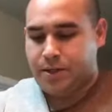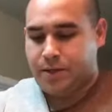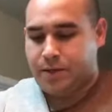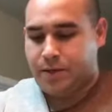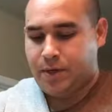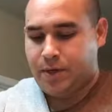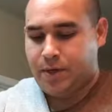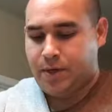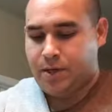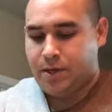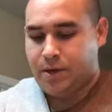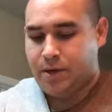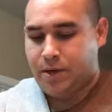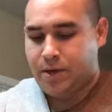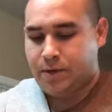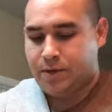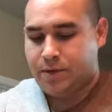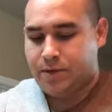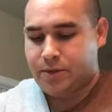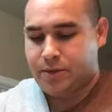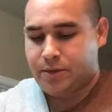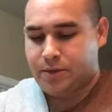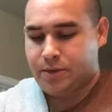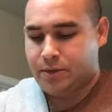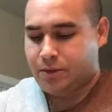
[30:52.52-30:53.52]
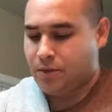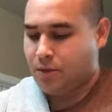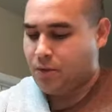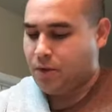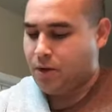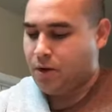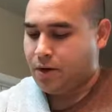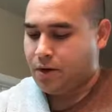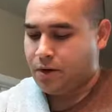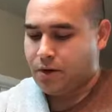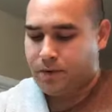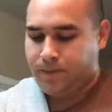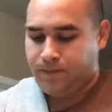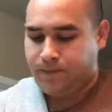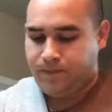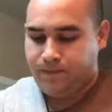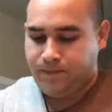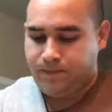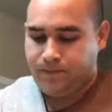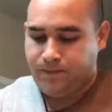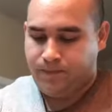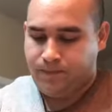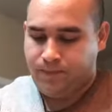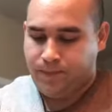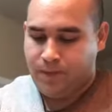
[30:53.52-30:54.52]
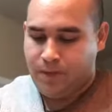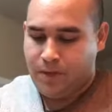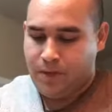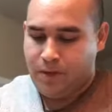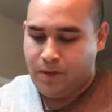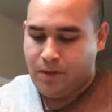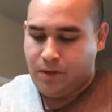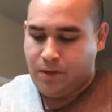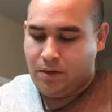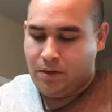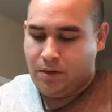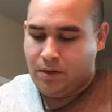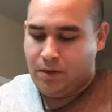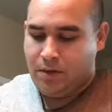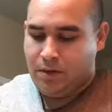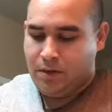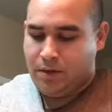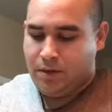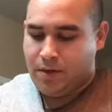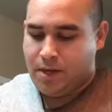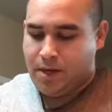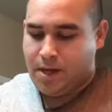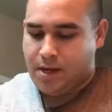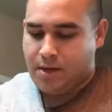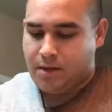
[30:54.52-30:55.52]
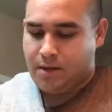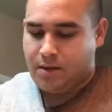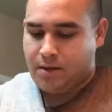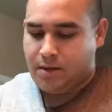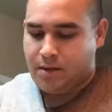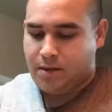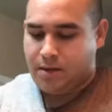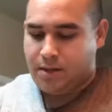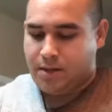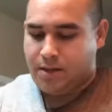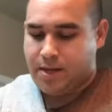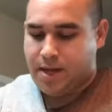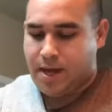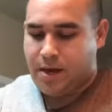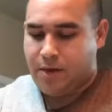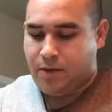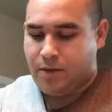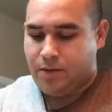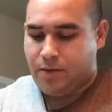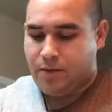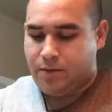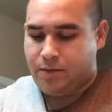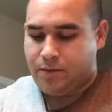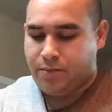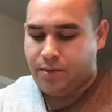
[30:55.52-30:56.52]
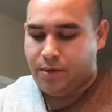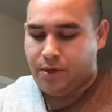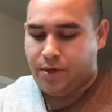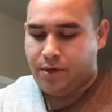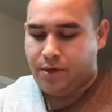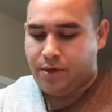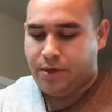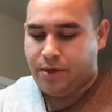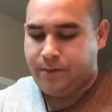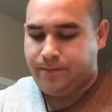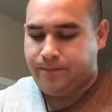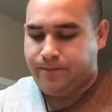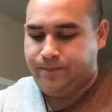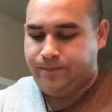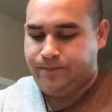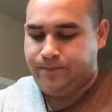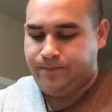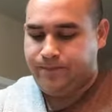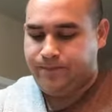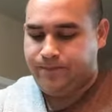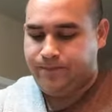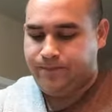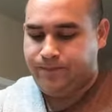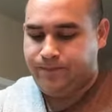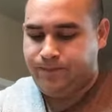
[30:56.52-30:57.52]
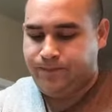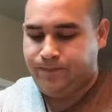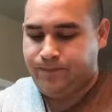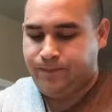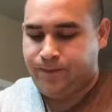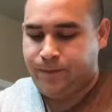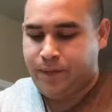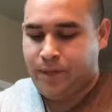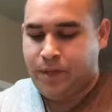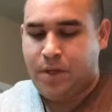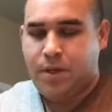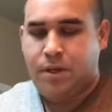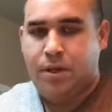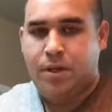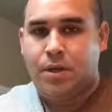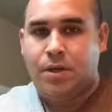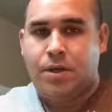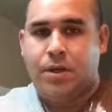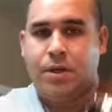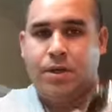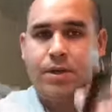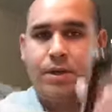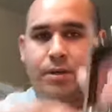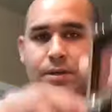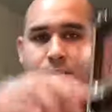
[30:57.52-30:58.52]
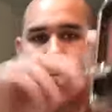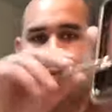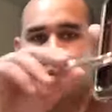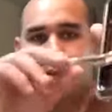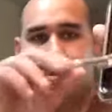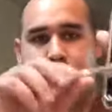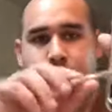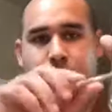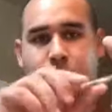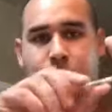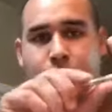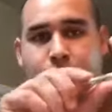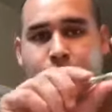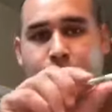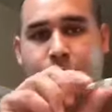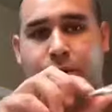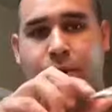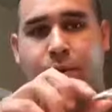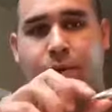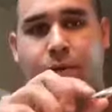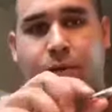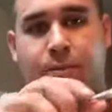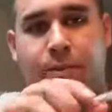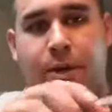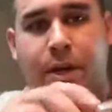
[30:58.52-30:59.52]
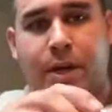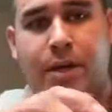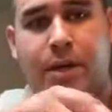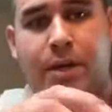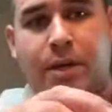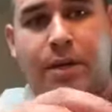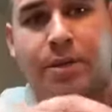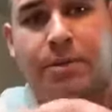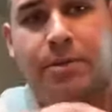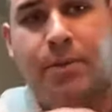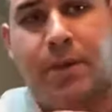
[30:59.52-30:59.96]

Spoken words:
I want to get all that residual water that the towel won't pick up. And so it's a really cool mechanism.